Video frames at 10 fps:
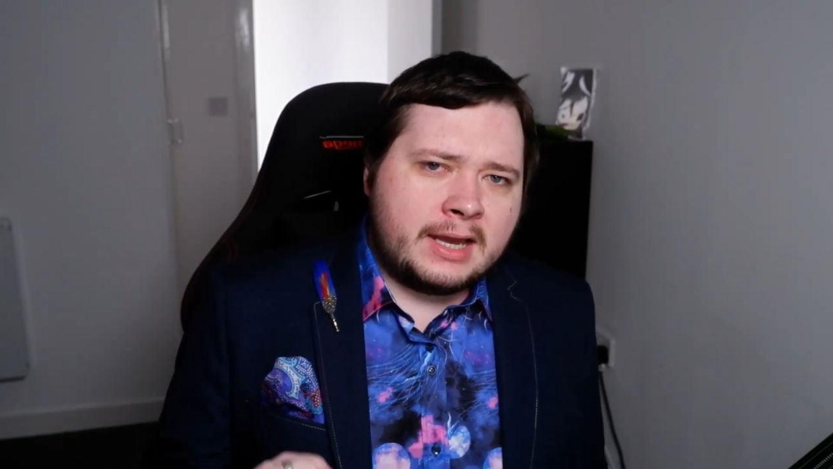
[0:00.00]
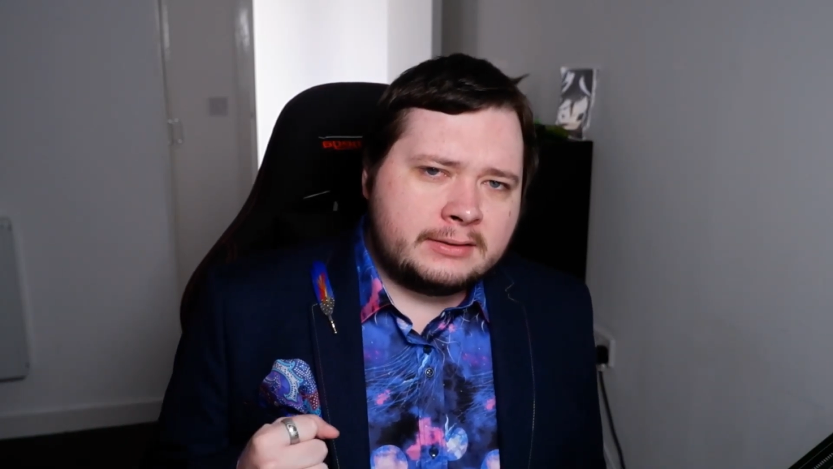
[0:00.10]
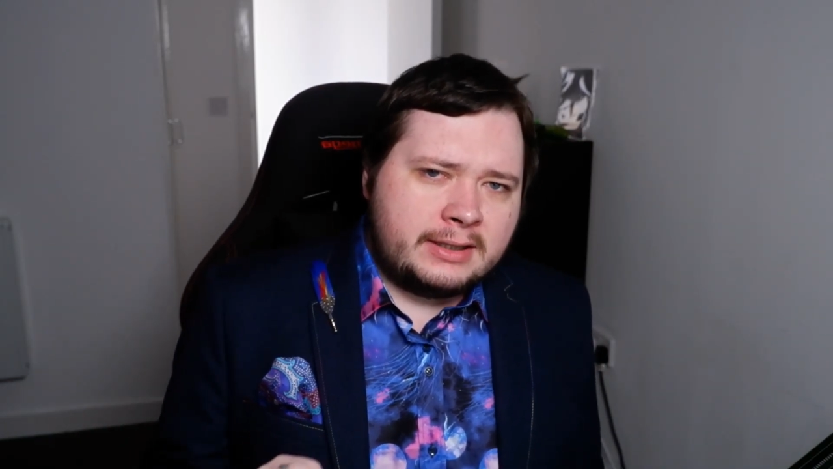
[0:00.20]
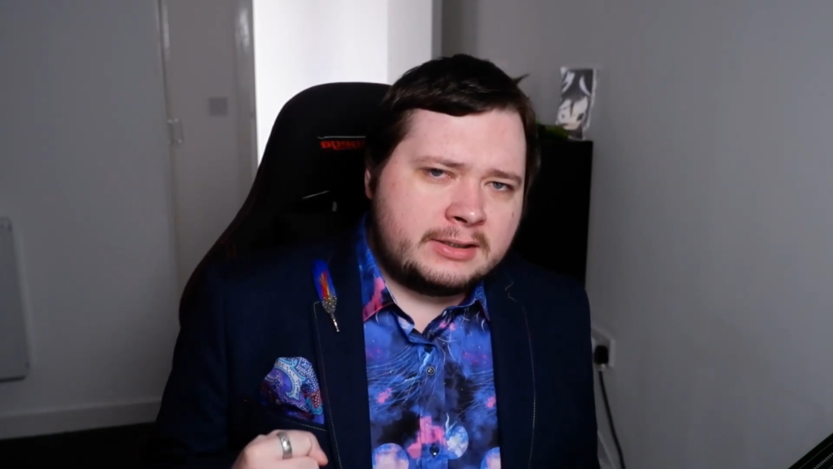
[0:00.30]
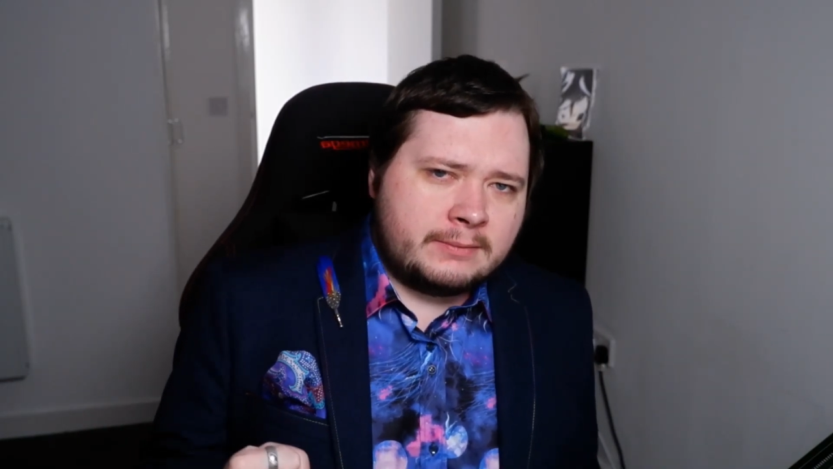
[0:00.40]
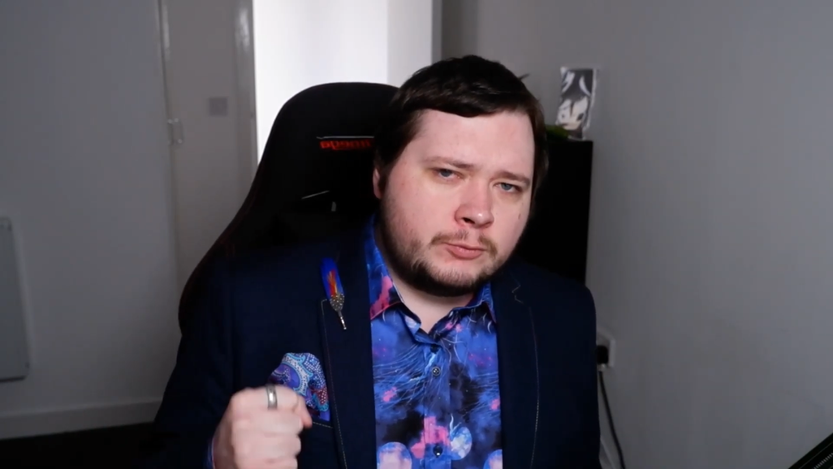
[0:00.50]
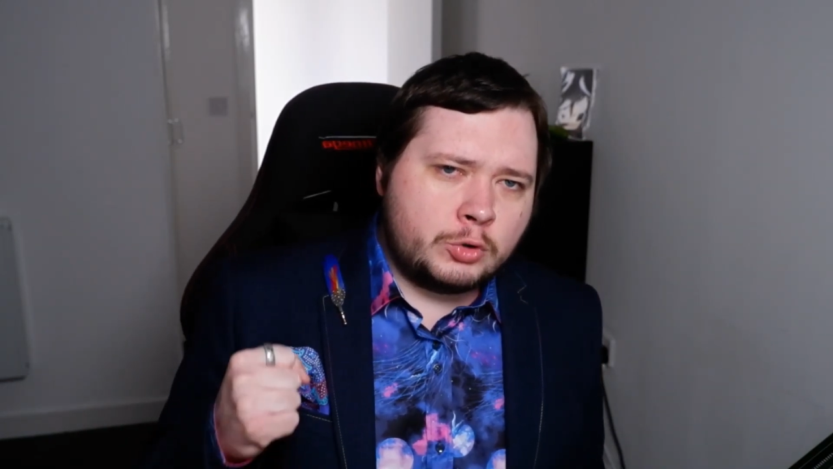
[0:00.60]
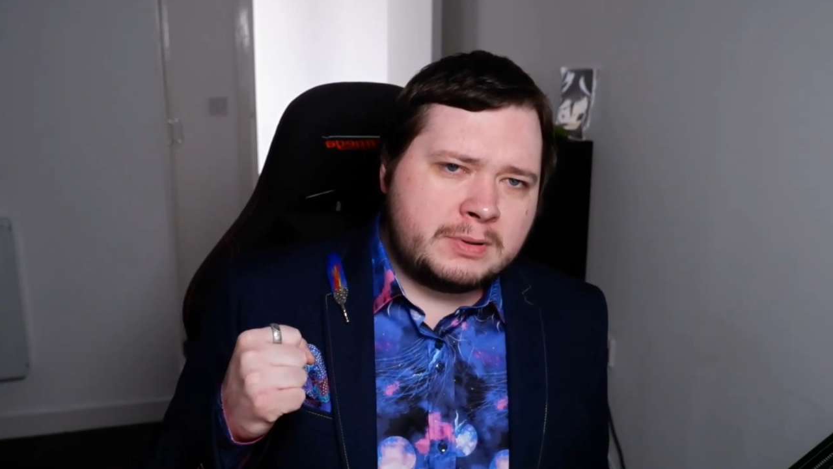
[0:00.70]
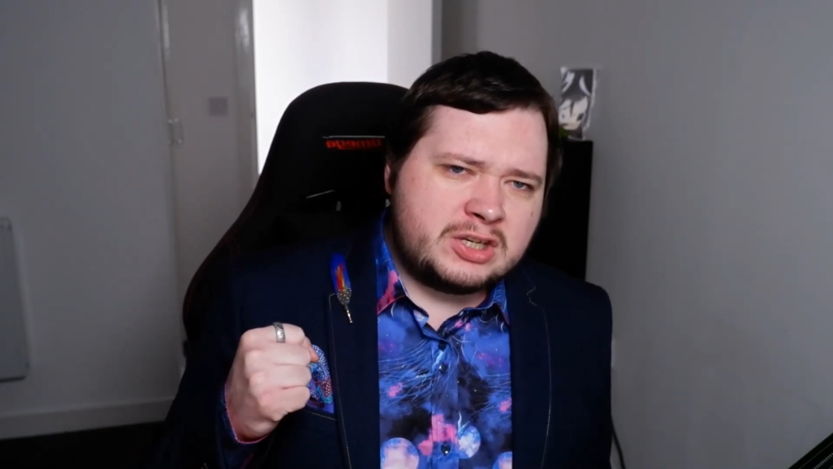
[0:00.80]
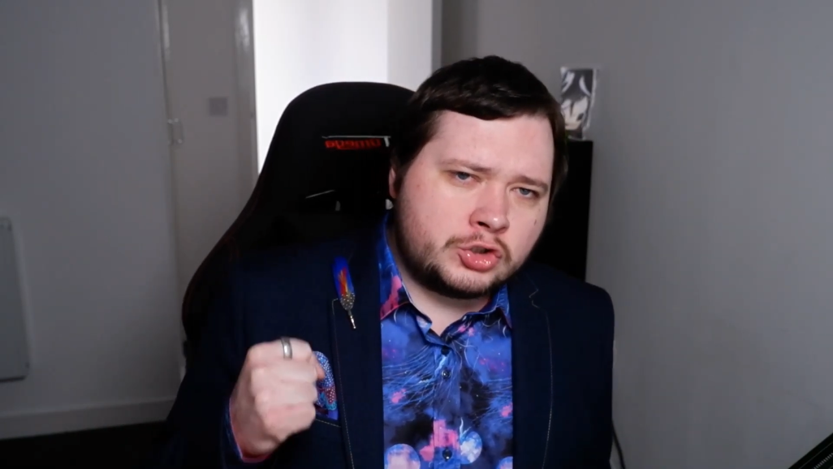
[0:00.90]
I like them
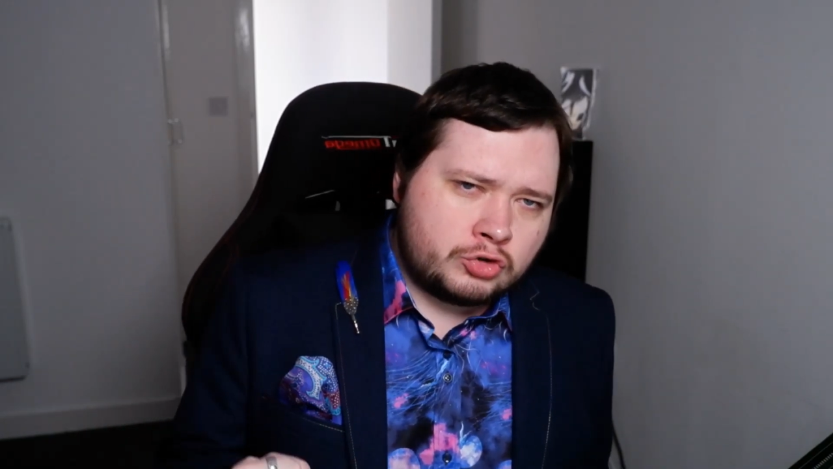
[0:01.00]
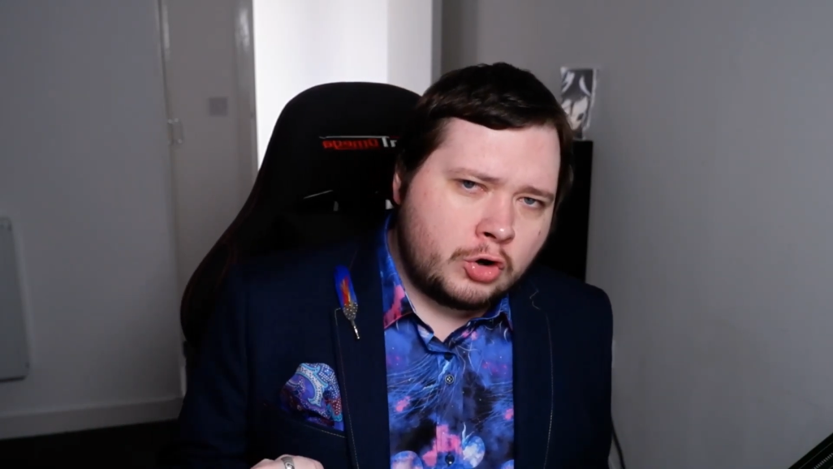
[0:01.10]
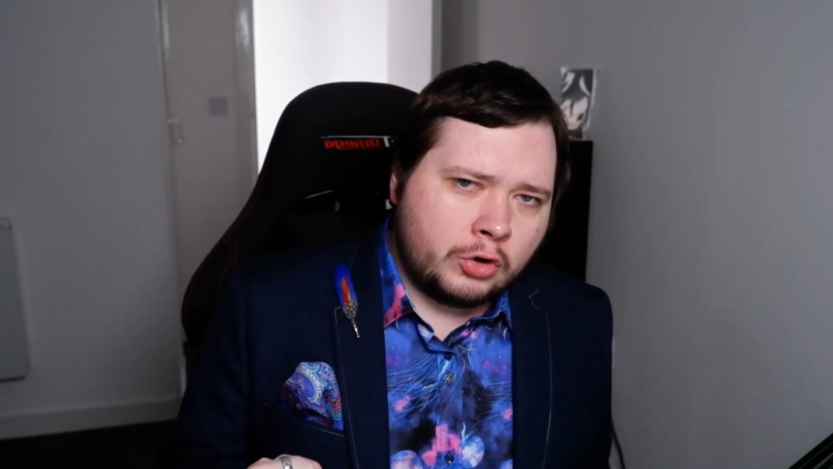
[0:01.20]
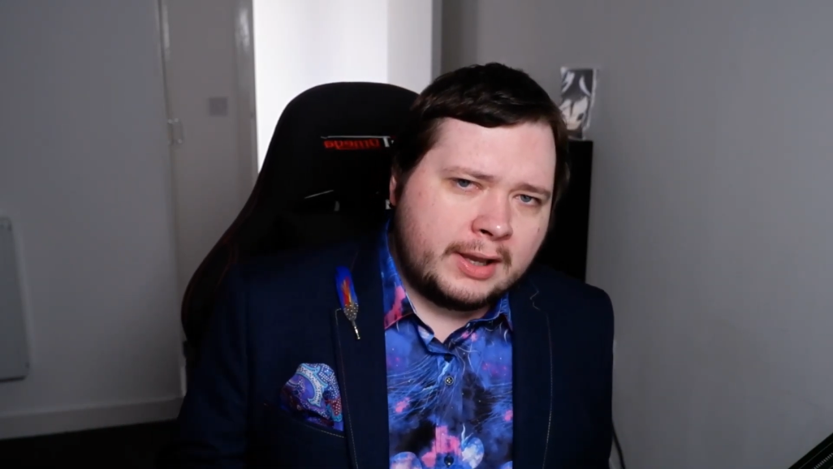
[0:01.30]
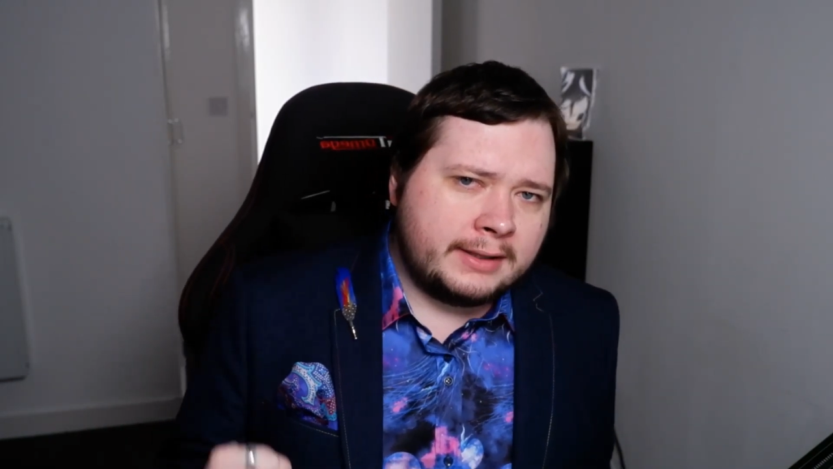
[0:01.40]
to be strong.